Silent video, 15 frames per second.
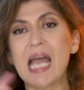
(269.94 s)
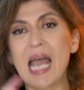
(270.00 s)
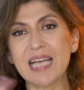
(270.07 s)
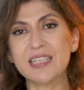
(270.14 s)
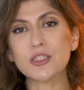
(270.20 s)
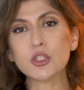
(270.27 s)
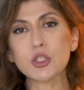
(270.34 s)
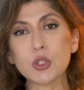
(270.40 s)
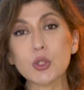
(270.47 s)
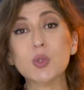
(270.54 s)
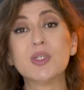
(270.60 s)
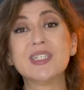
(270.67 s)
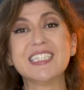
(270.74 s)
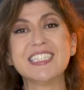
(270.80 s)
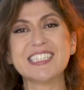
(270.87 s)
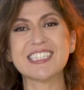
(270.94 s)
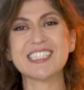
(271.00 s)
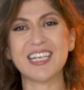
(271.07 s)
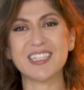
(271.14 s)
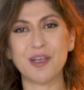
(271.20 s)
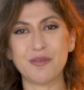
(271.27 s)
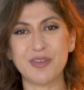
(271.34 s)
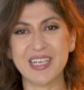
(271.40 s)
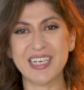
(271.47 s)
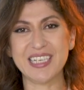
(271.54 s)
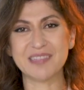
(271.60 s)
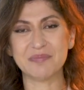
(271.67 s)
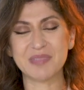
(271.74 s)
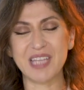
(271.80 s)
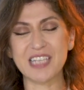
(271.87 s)
and a tool inside of
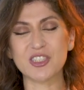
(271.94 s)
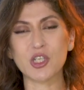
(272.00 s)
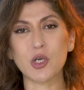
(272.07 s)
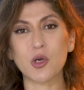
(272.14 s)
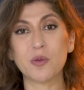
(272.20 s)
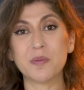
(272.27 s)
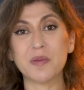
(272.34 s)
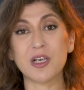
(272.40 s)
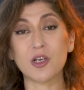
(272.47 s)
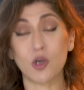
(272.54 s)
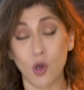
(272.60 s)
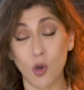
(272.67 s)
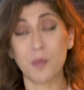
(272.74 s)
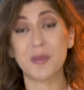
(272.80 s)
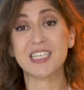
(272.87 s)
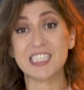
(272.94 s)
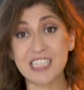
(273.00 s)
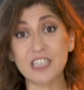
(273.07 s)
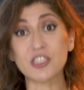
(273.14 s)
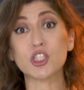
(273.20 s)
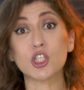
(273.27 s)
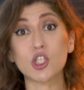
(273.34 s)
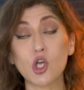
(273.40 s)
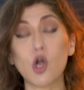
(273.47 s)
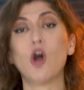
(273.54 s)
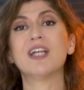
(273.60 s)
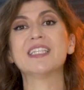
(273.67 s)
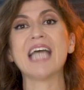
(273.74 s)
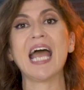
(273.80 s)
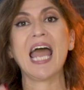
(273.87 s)
Helium 10's Chrome extension
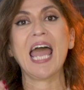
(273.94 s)
called